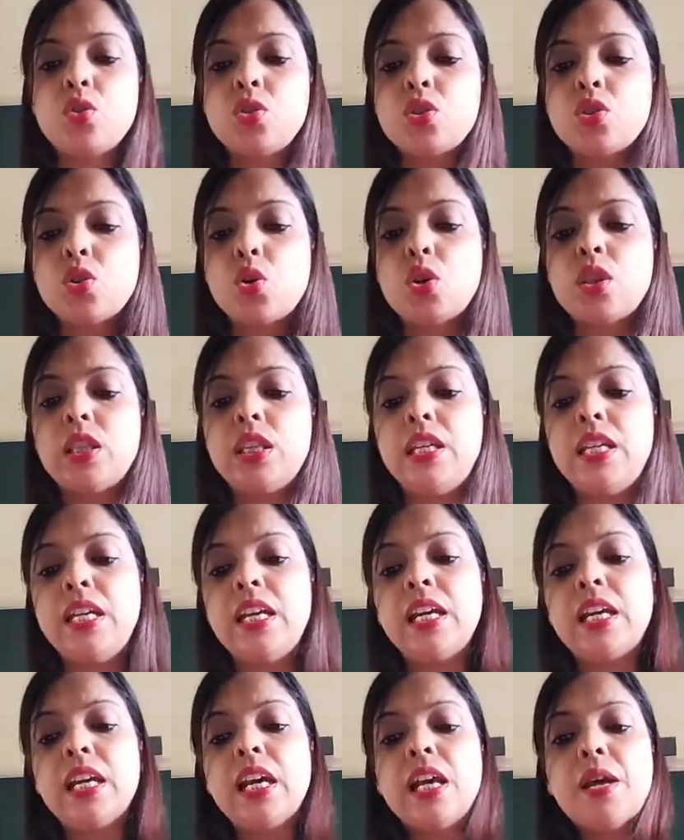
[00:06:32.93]
So
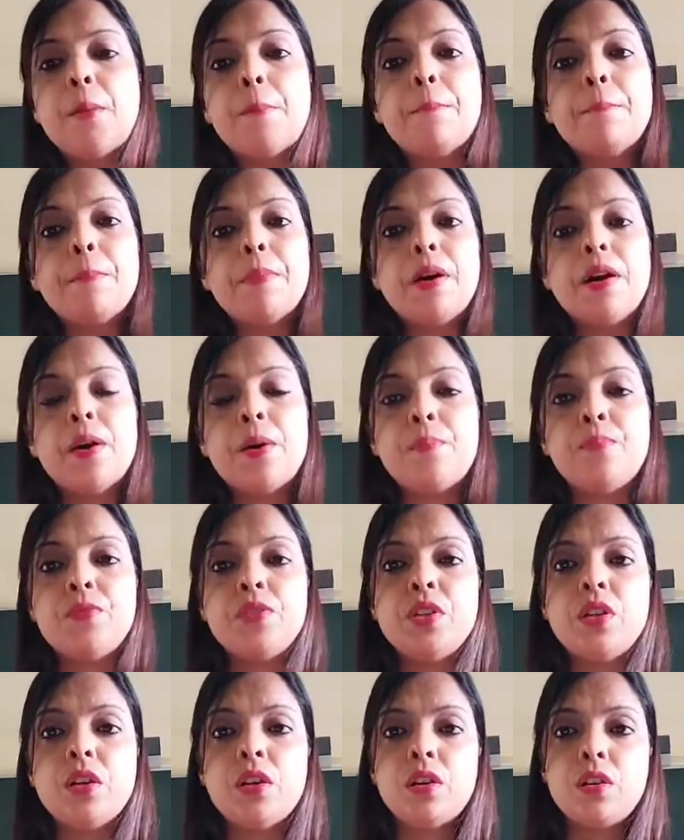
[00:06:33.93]
he
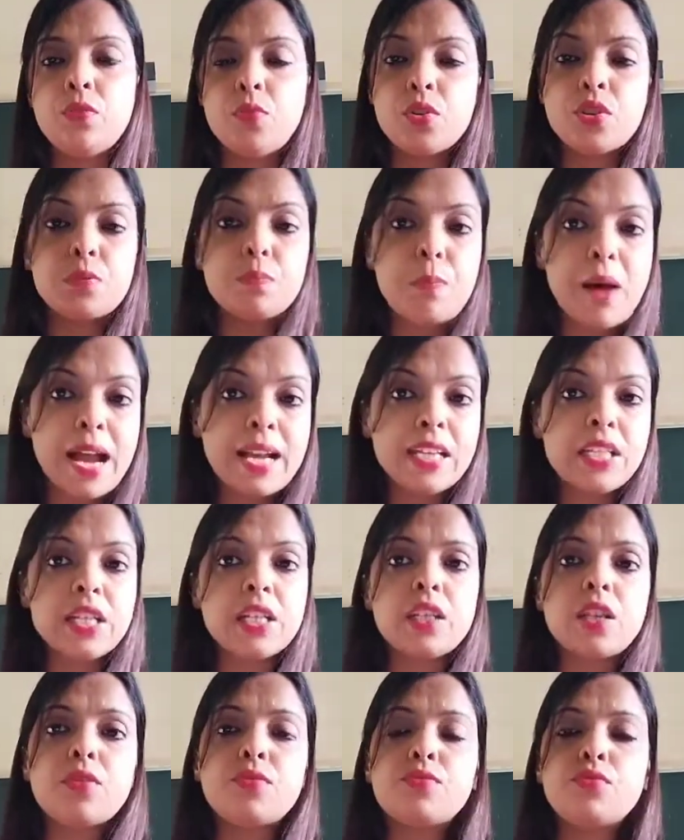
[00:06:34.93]
was biting
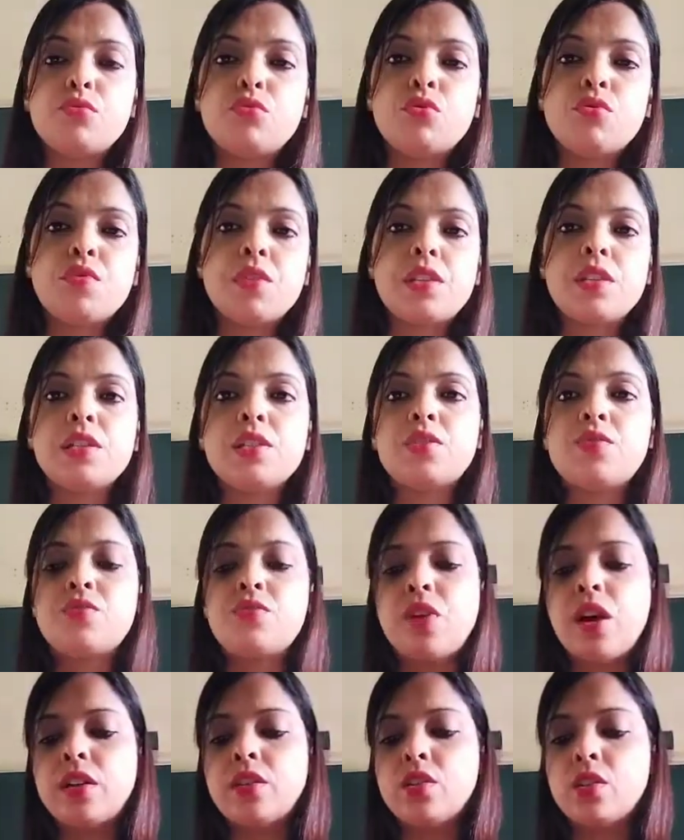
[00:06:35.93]
the food with his
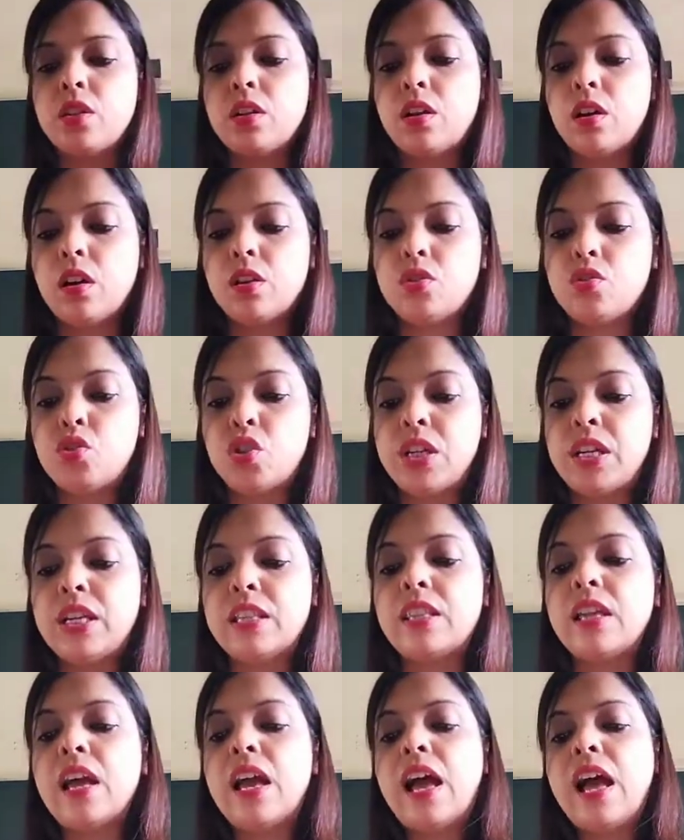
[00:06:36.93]
front teeth
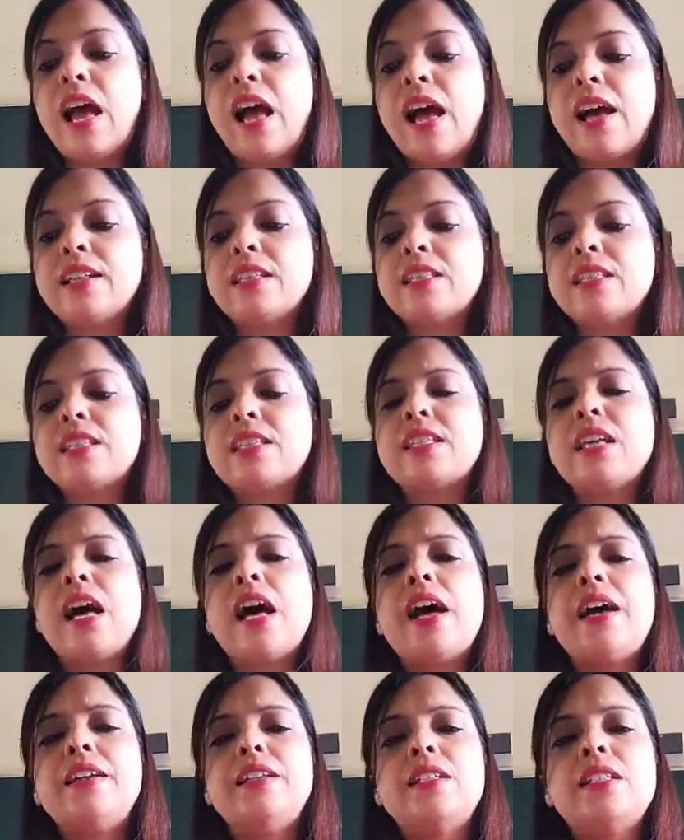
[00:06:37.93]
and
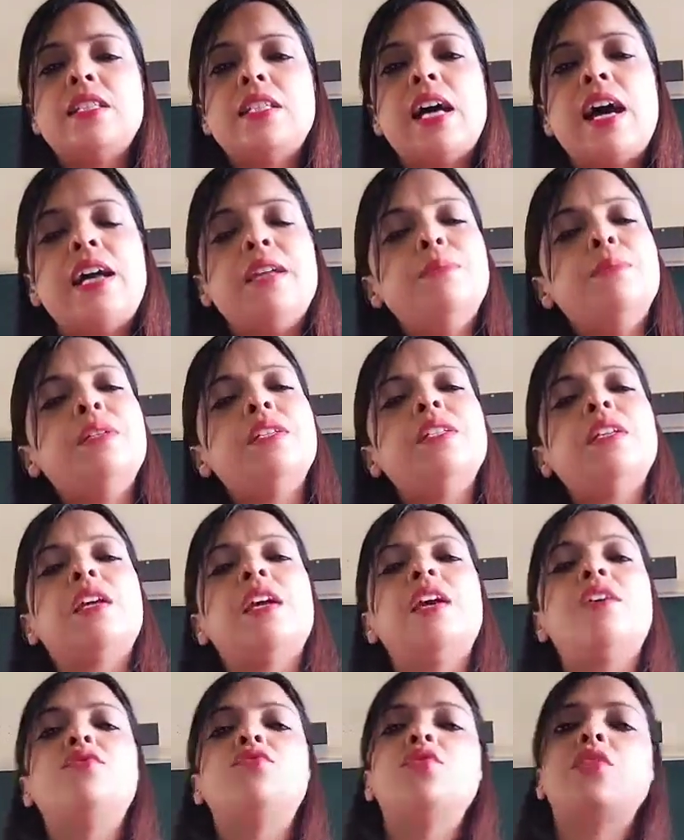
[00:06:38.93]
sighed. Sighed means
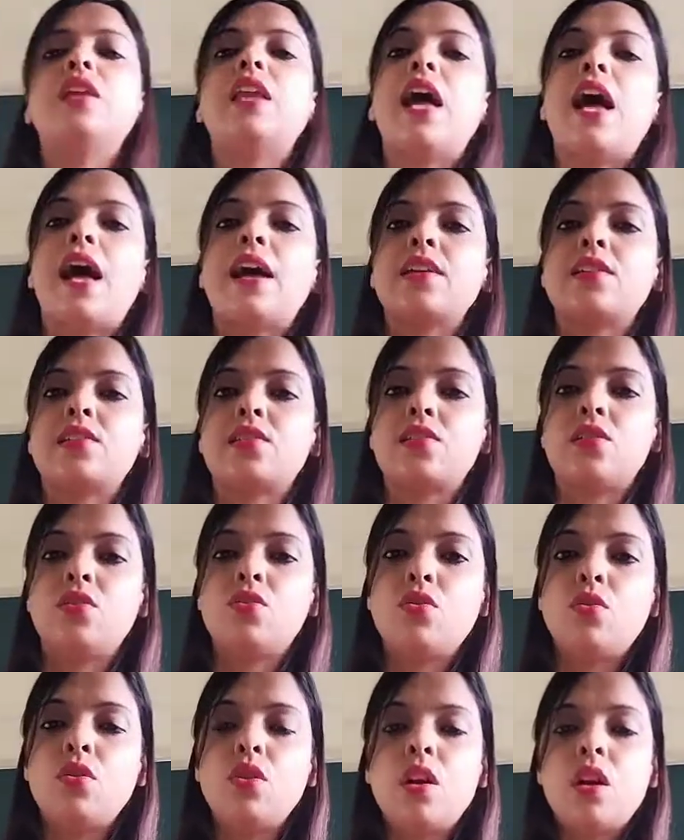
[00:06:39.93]
again relaxed,
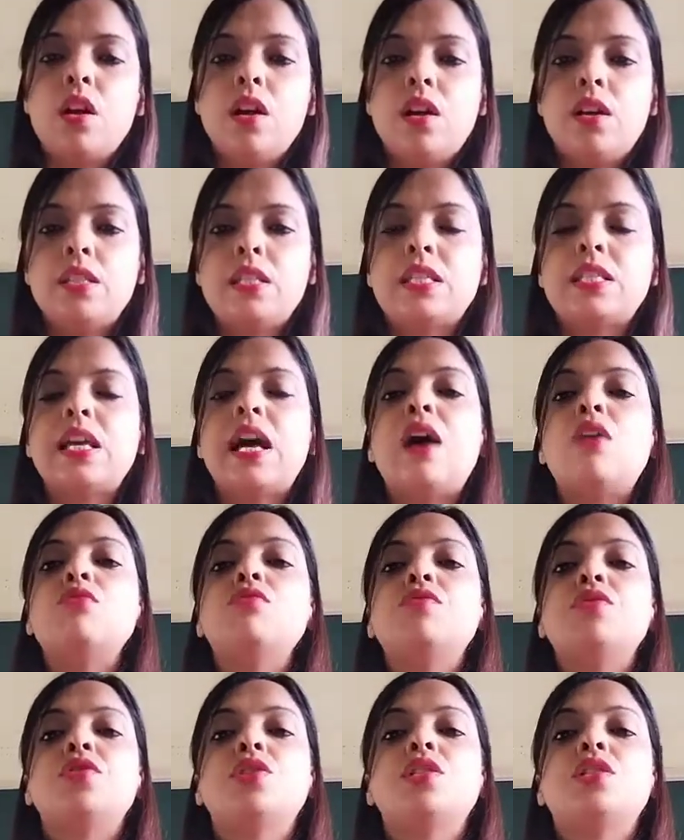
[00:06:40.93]
a
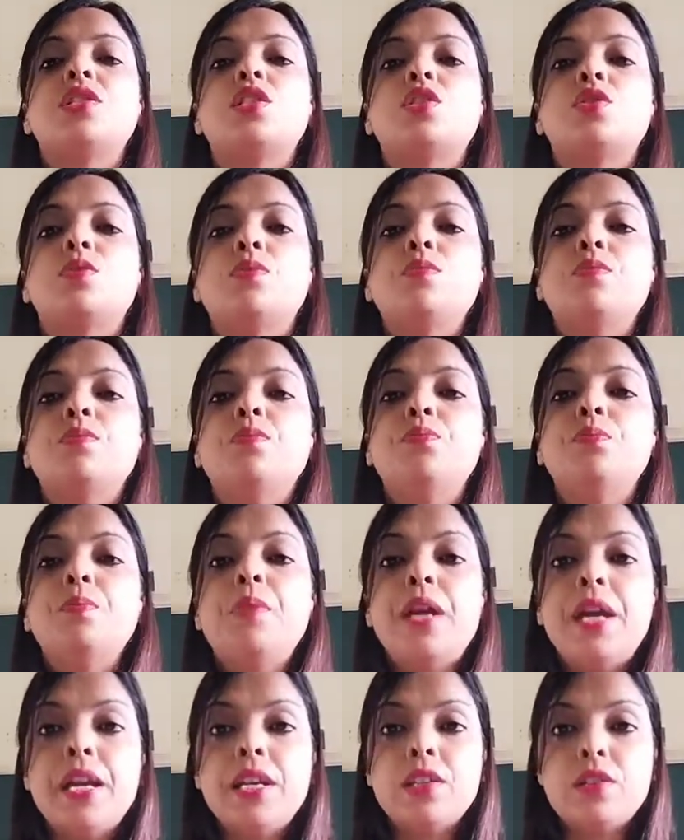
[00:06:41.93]
sound which is
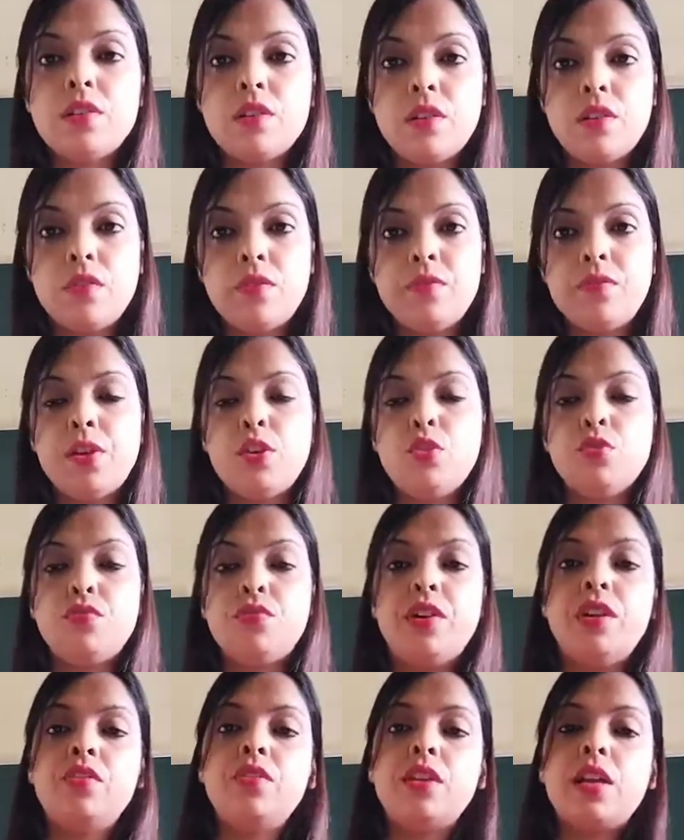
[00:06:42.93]
made when you
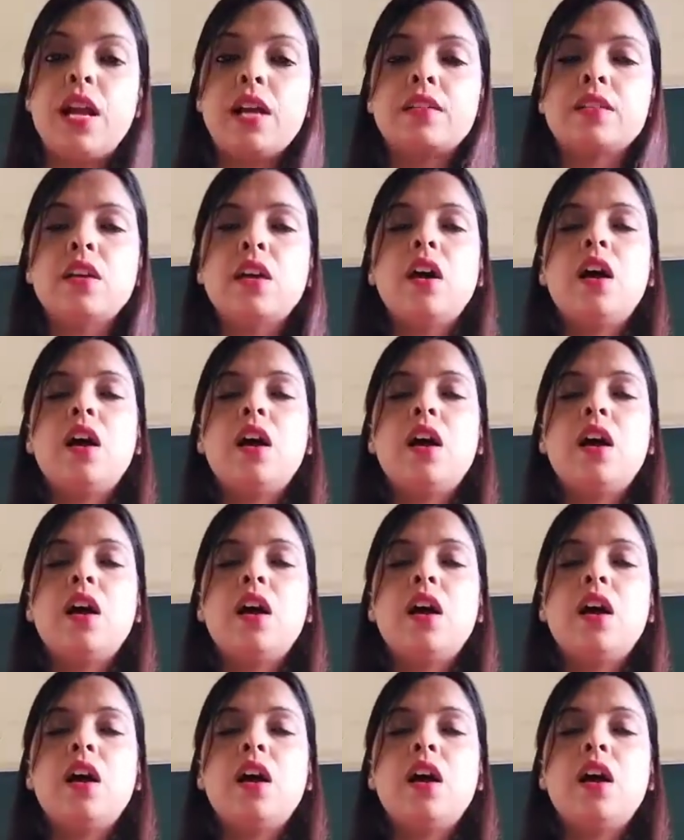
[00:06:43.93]
feel relaxed.